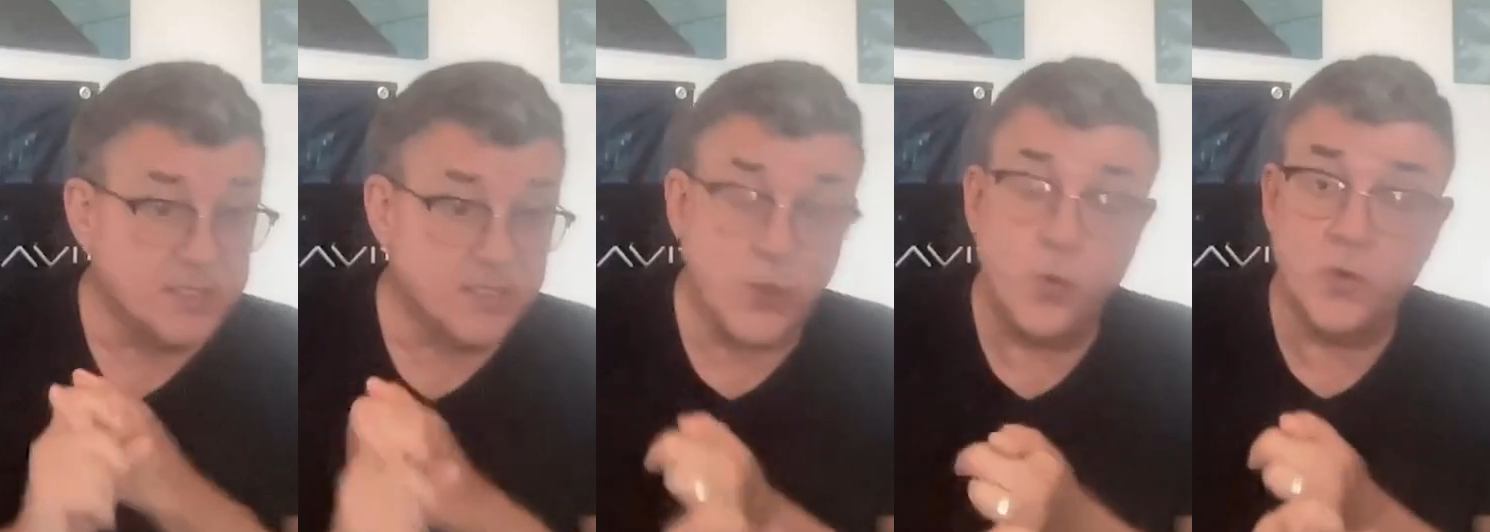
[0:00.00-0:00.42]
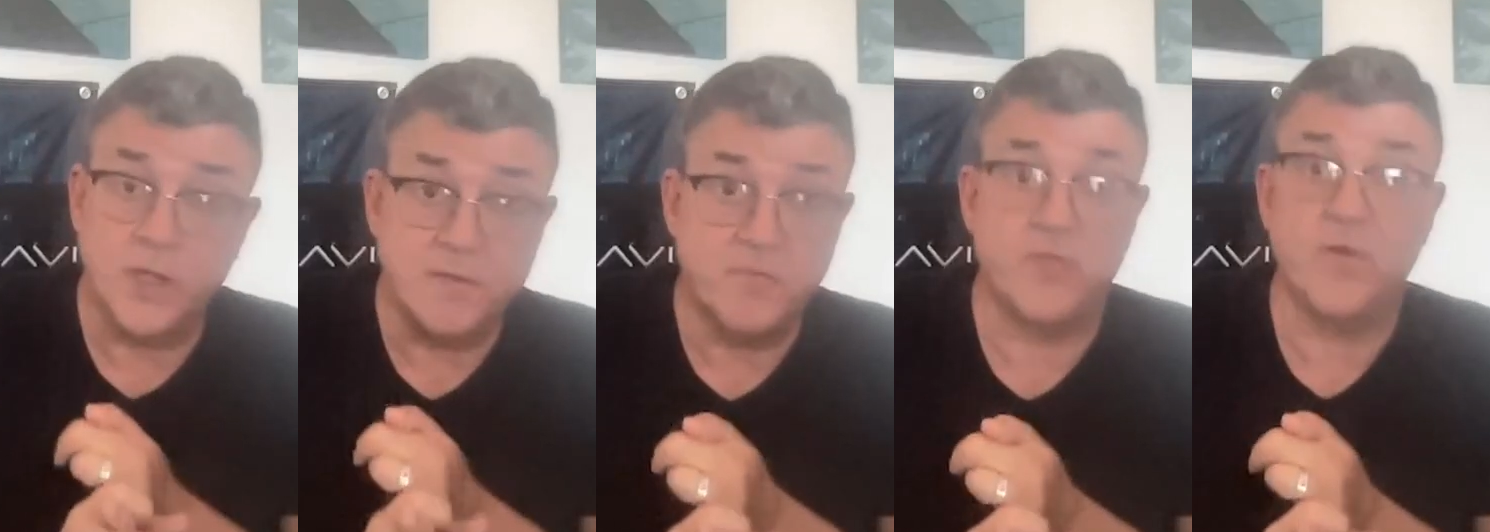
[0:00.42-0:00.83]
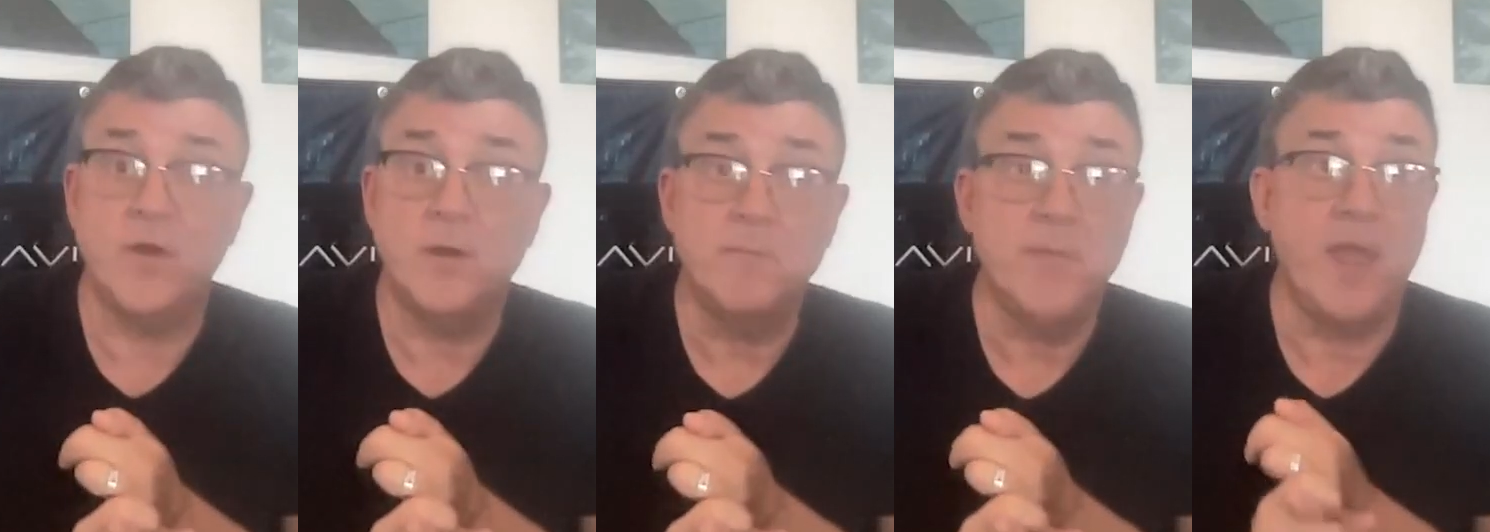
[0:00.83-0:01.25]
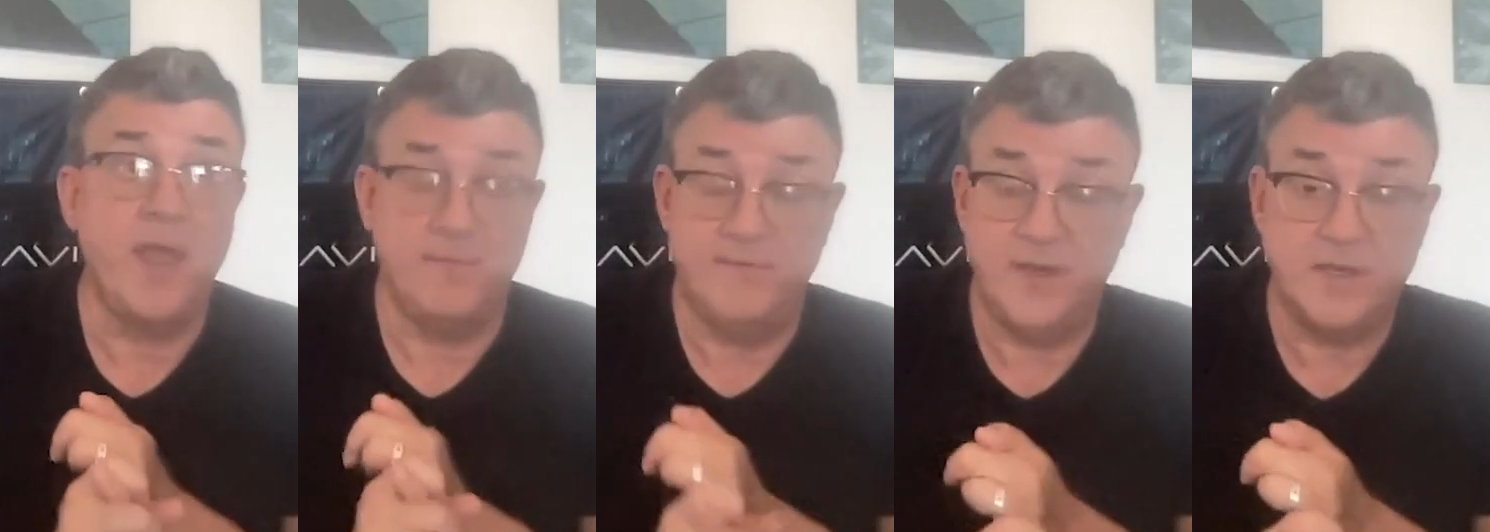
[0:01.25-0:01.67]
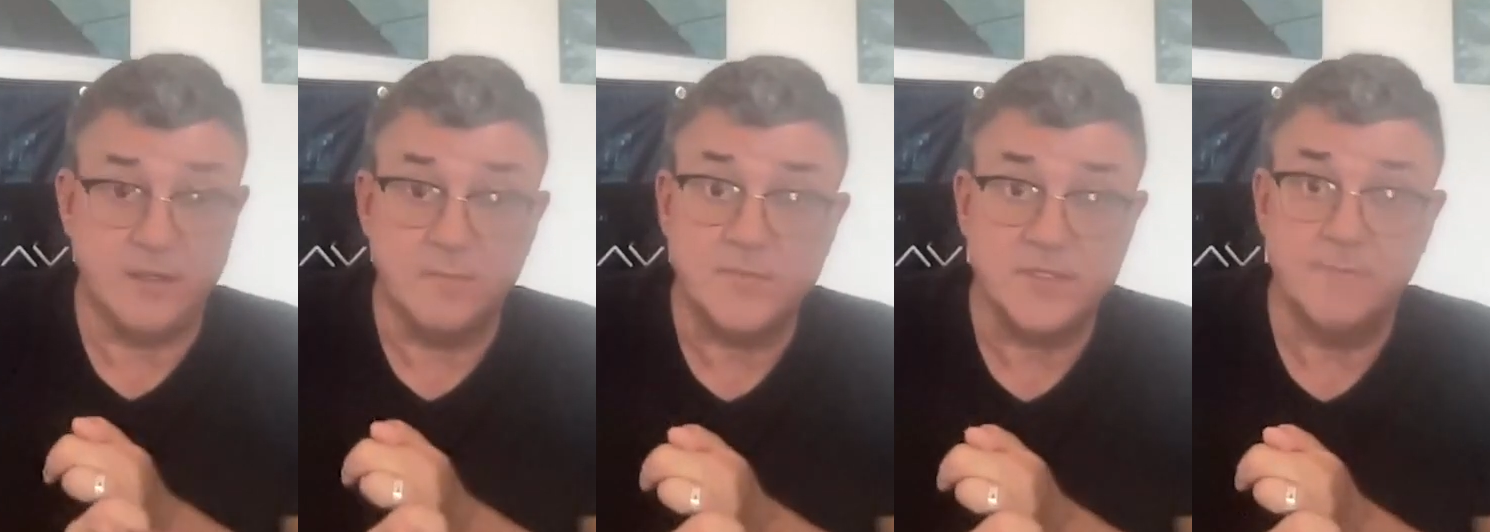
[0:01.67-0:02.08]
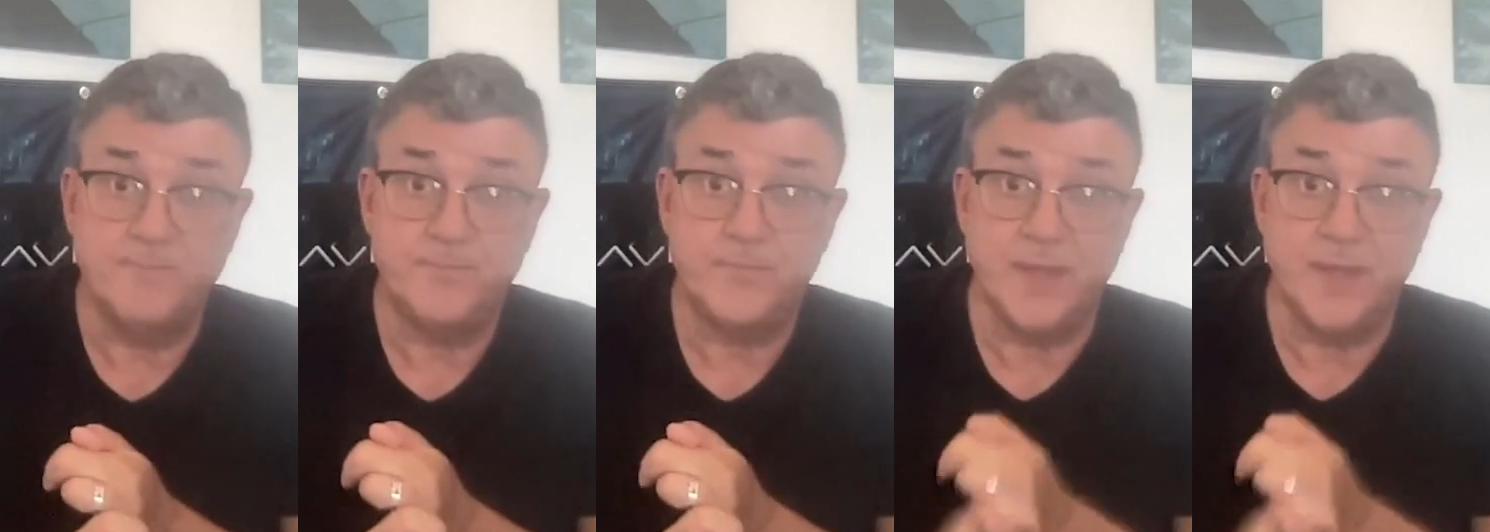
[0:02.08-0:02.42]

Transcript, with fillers: stolen from victims.